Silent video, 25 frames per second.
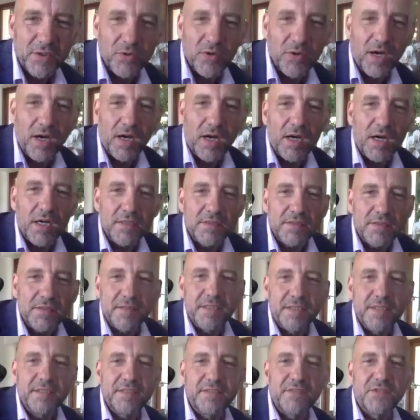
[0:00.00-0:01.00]
heart
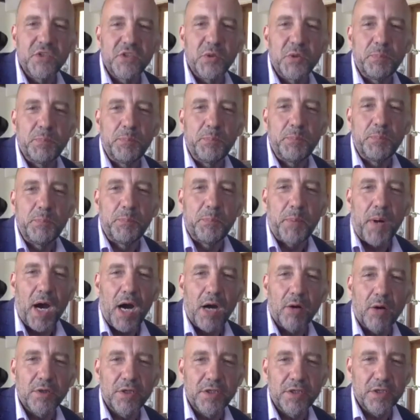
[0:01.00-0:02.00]
is the
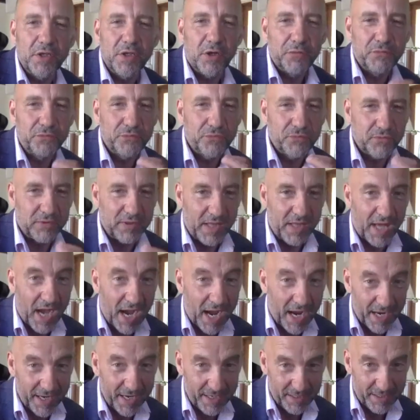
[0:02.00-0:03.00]
power of
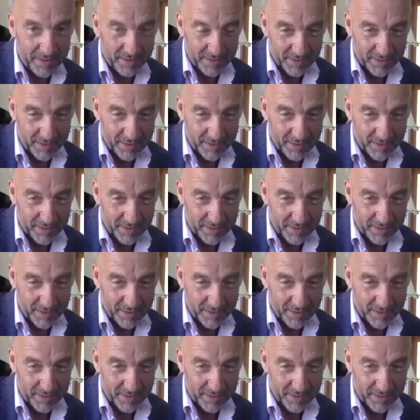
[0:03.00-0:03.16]
lie